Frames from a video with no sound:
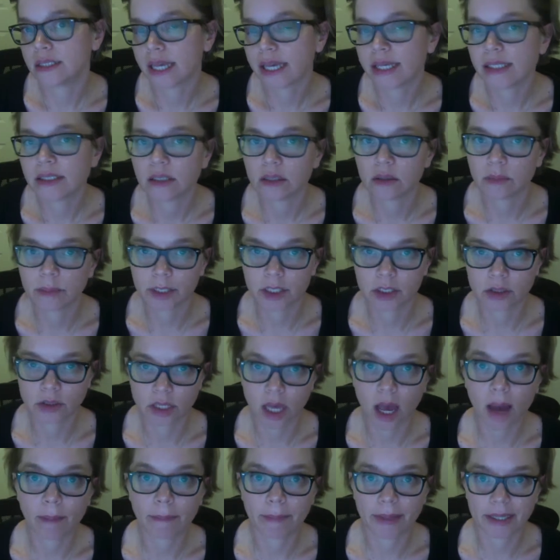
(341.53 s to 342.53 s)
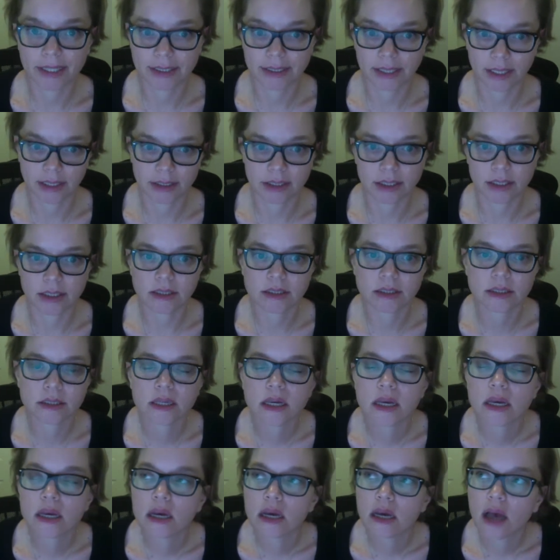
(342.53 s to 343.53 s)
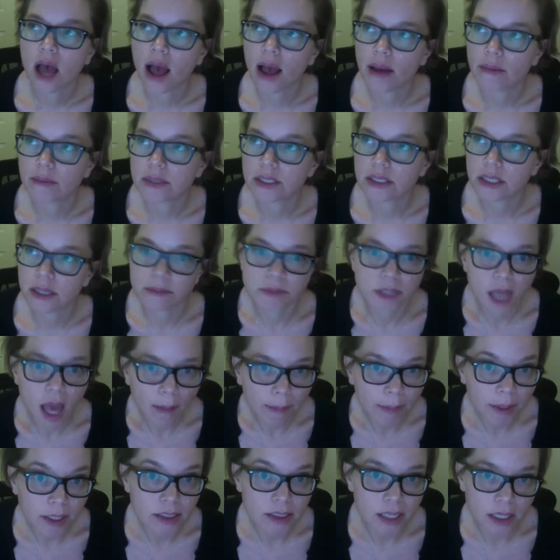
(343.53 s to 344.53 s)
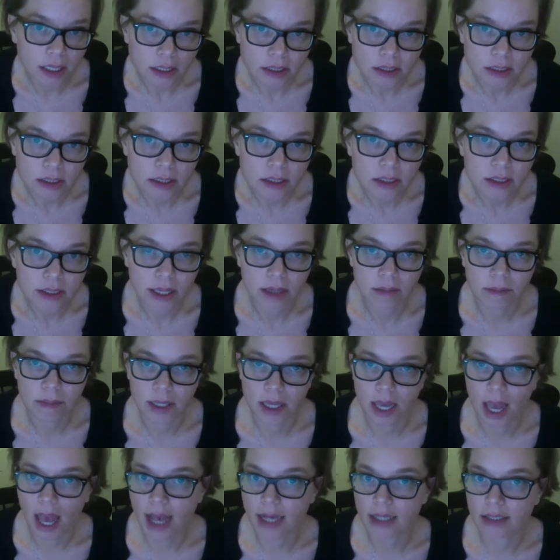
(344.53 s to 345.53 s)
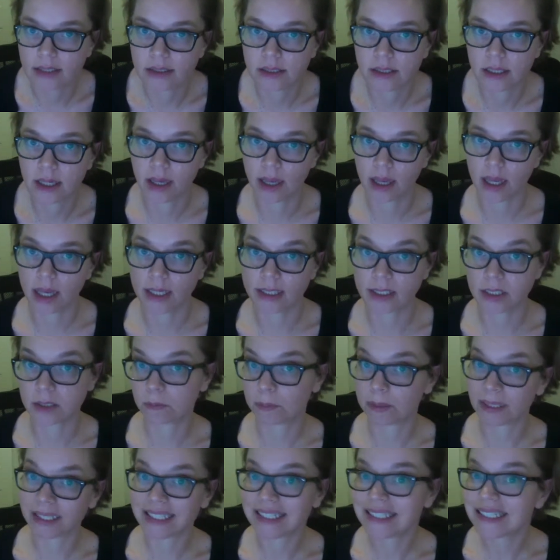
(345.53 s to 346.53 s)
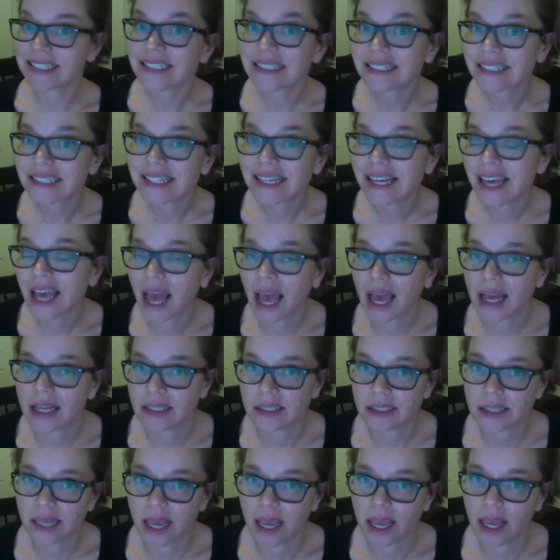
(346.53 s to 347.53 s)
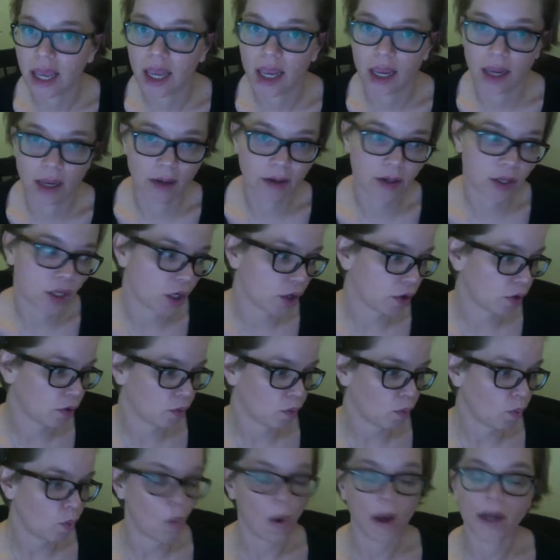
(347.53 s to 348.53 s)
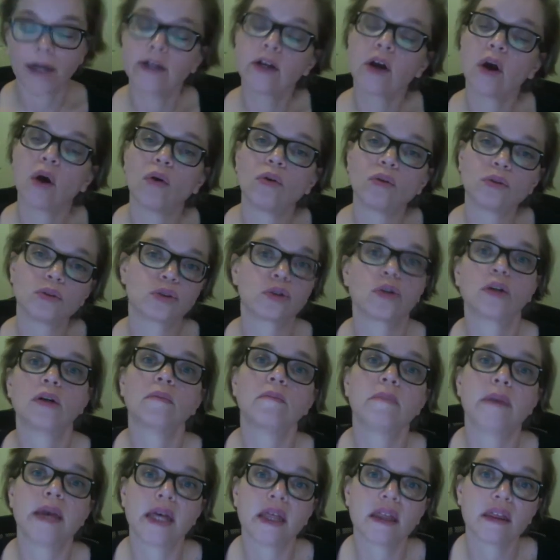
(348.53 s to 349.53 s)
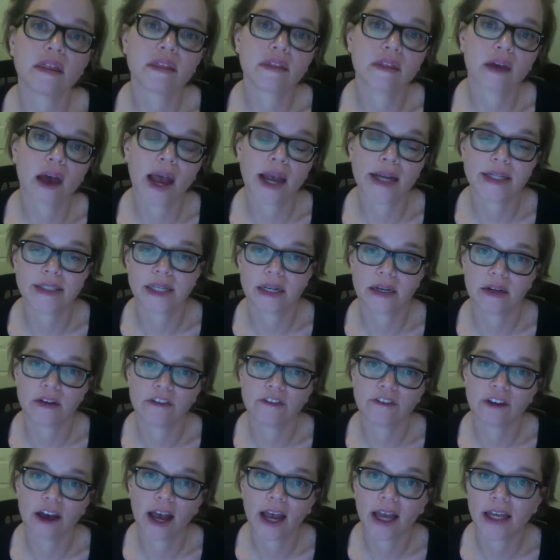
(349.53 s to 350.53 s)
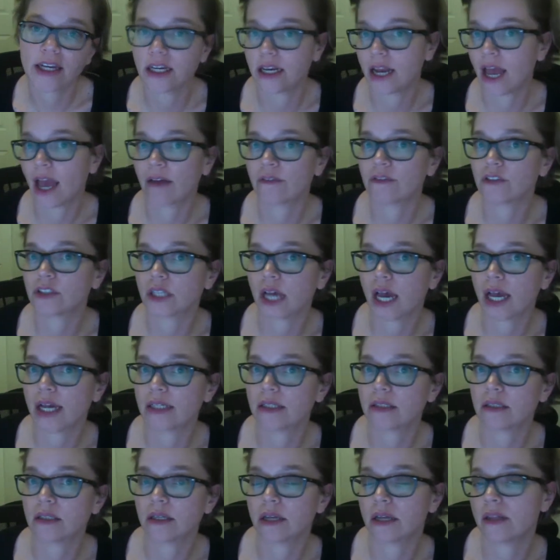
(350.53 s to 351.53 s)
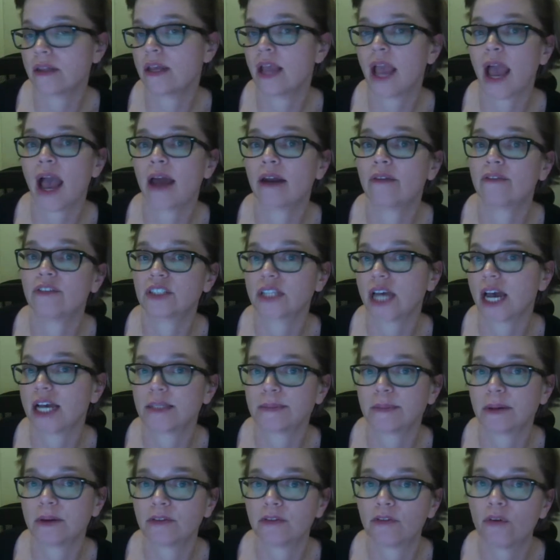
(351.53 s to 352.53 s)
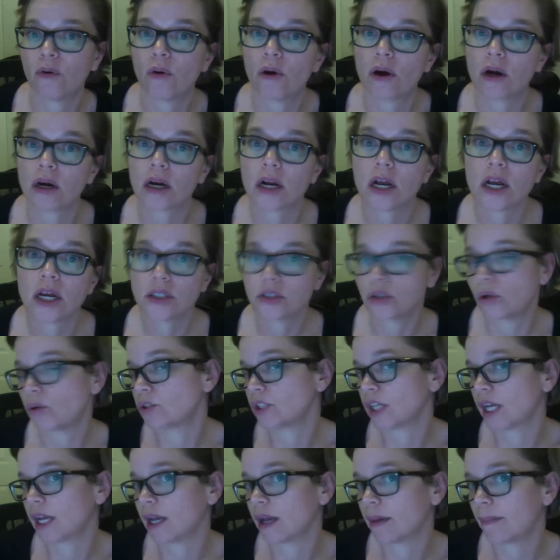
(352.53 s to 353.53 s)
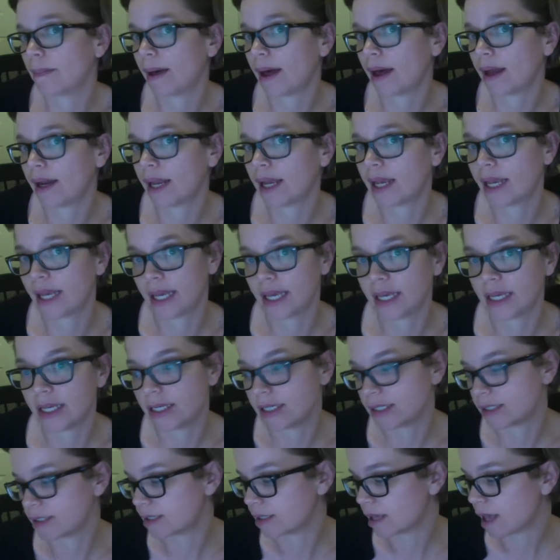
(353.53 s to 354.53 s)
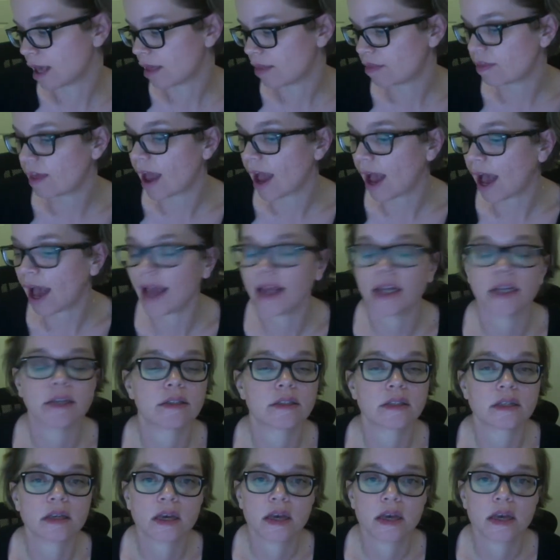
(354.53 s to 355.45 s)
case, it'll be your topic sentence. Some topic sentences can be as explicit as saying, one cultural myth identified in the advertisement for Dolce & Gabbana is that